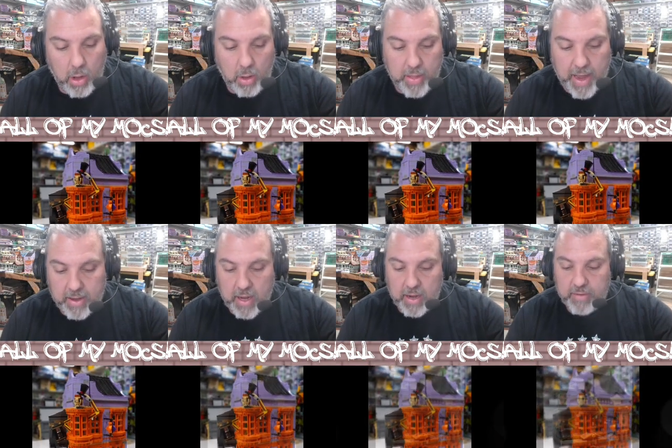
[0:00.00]
all that
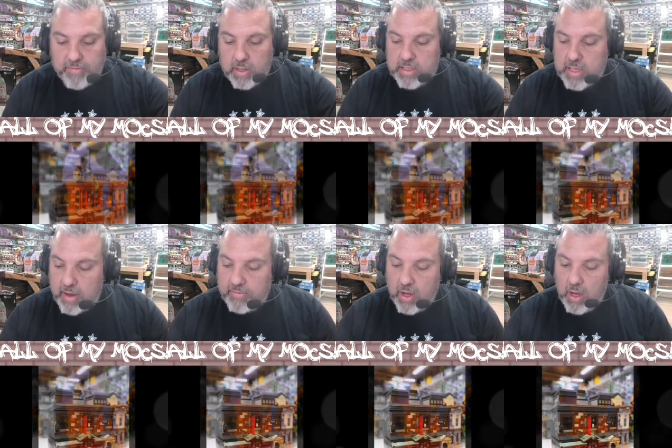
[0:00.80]
kind of fun
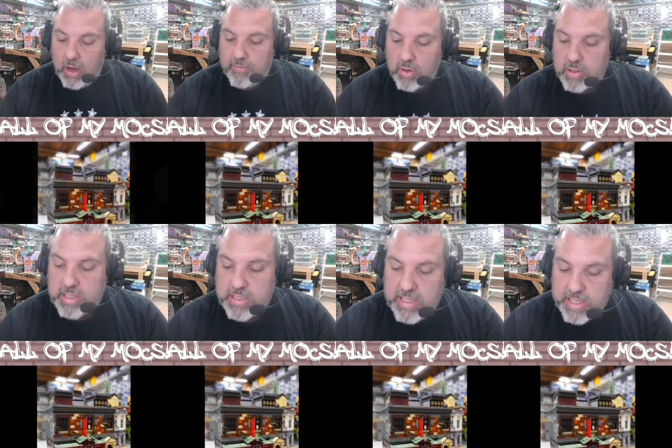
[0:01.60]
stuff.
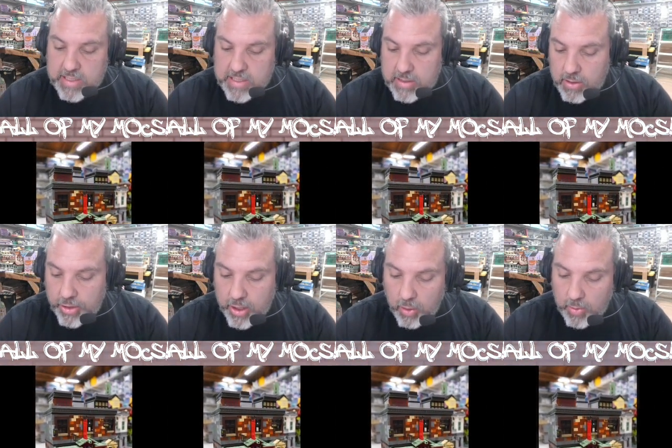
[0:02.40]
Versus this,
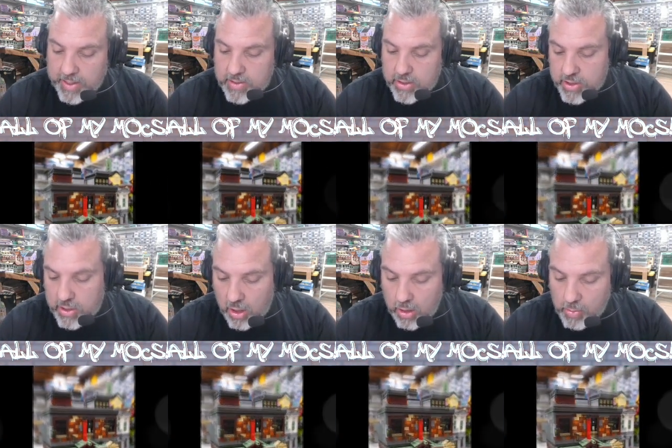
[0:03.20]
you know, it's just
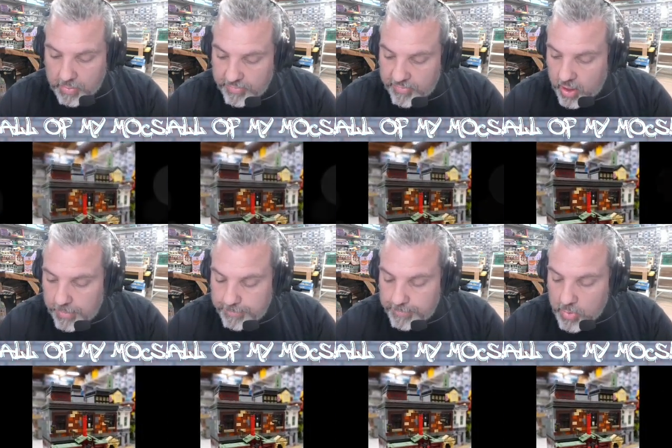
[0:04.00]
all around fun.
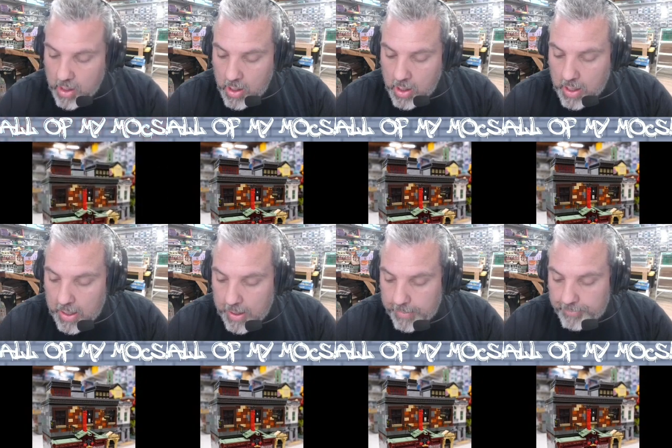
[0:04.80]

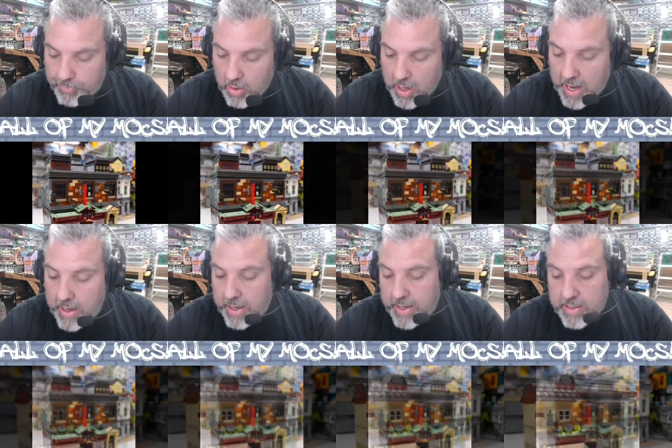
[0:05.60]

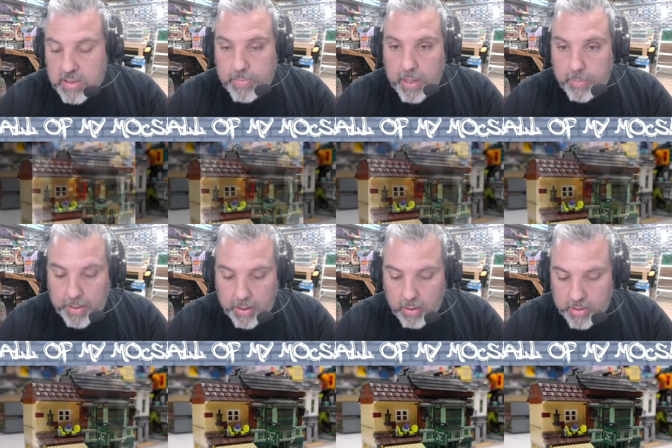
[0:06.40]
And it is a bit
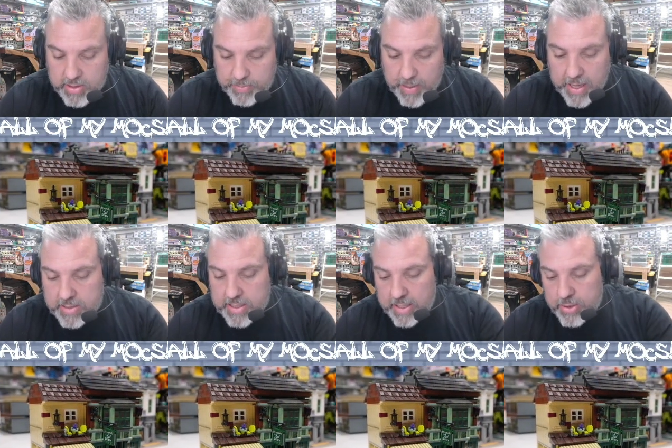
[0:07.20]
bigger in
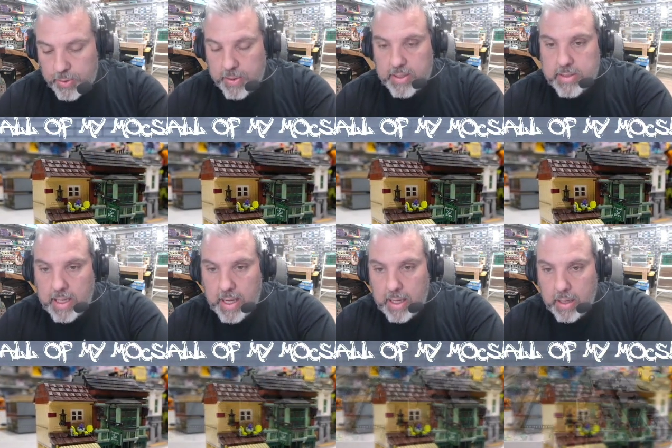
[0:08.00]
space, as you can
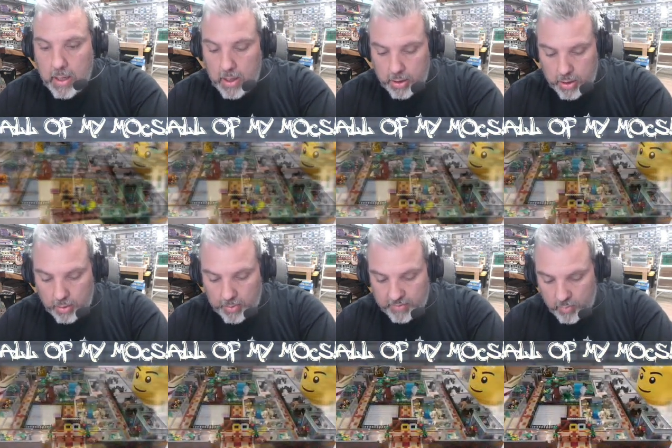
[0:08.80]
see. You
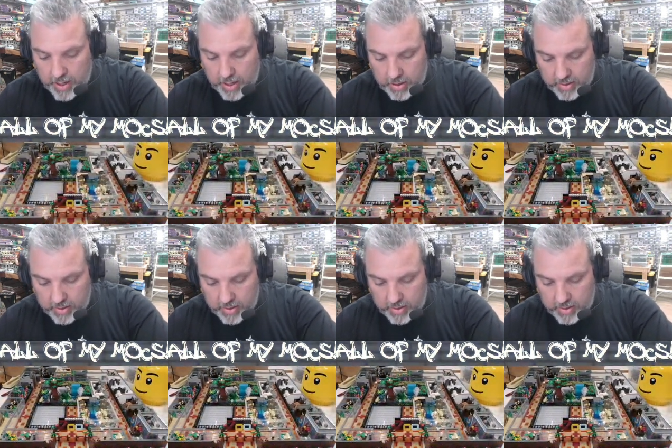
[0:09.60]
know, if we